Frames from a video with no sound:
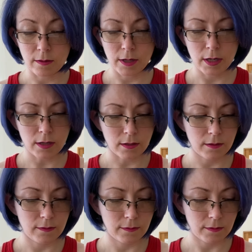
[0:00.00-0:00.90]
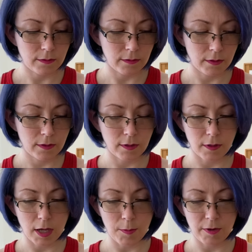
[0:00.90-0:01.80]
Okay.
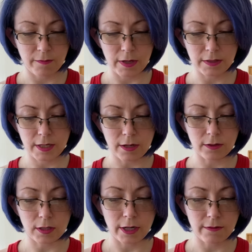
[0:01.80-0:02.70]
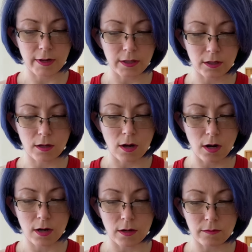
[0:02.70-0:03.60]
Keep them face down. Clarify the
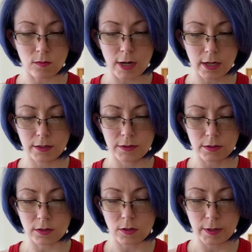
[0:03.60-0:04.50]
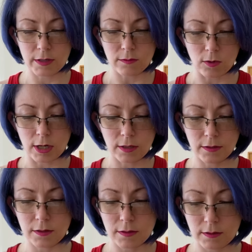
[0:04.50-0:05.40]
Heart of Wands or the Queen of Wands.